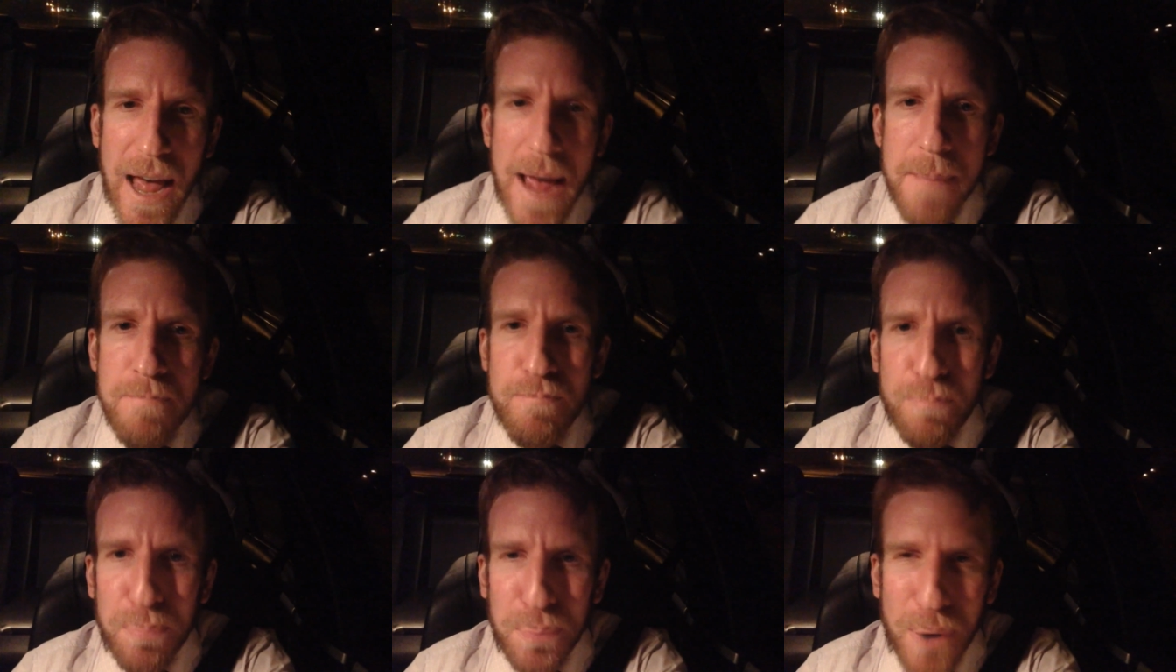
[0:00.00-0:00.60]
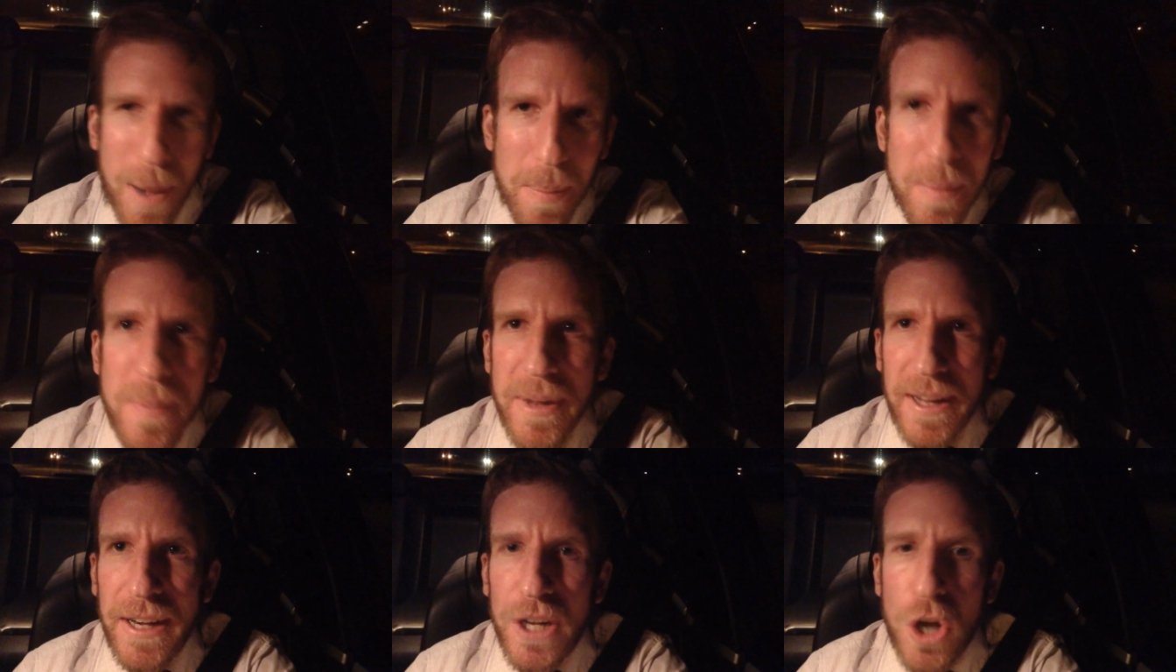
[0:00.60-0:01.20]
I'm
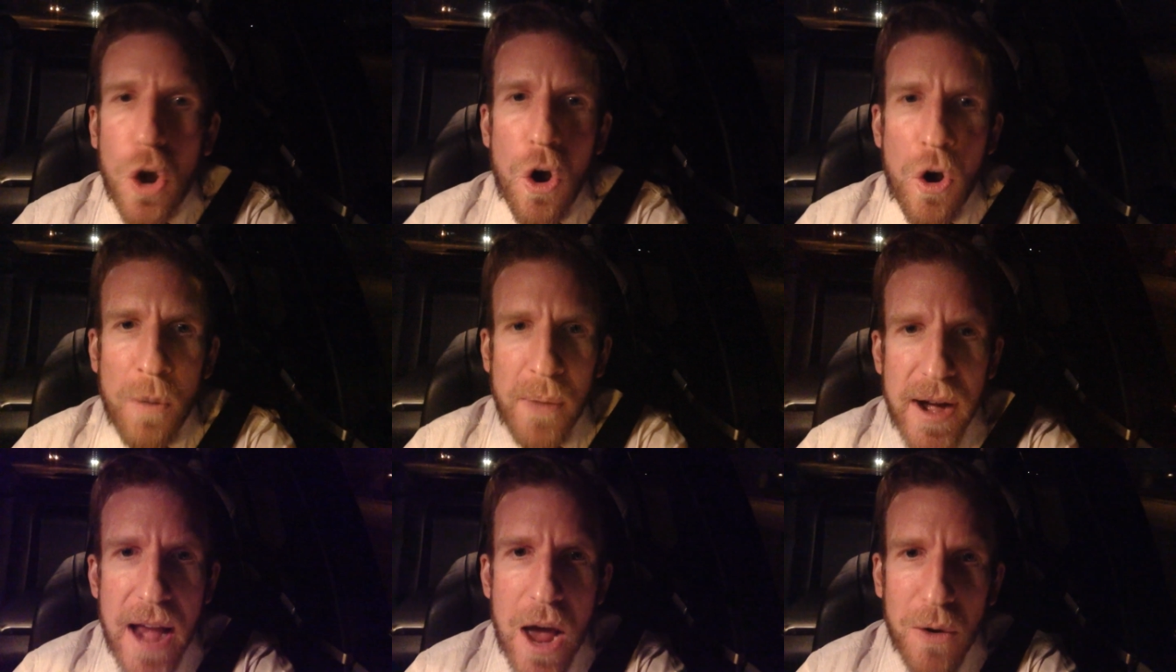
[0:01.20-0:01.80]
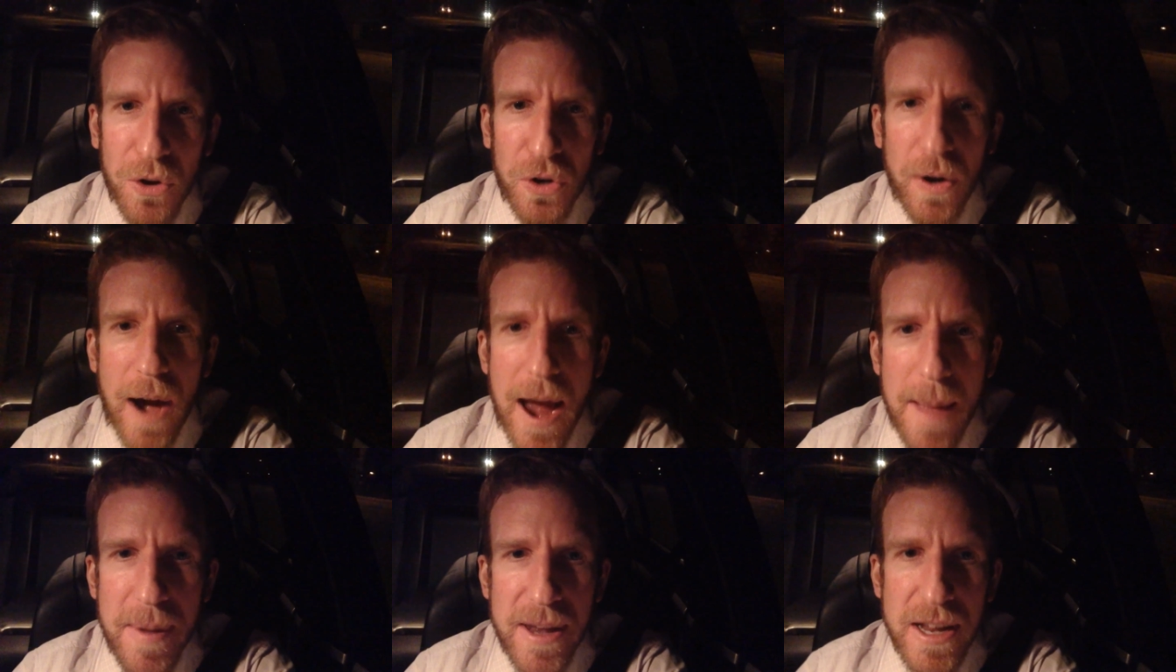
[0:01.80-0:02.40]
probably going to go home right now and
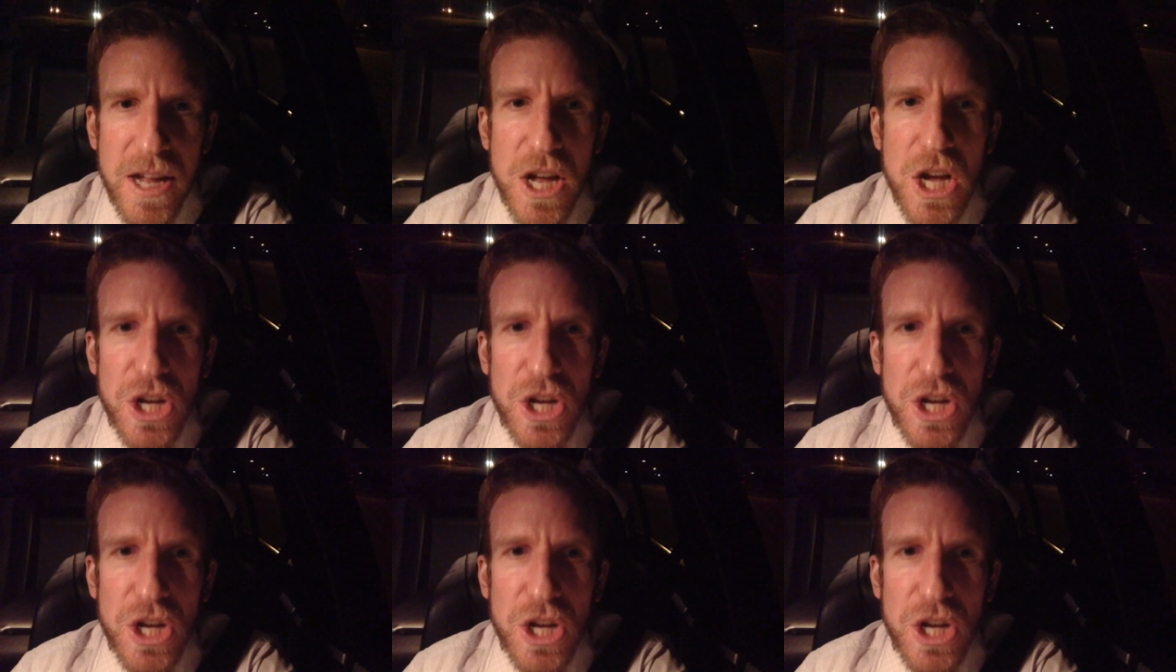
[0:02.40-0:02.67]
grab it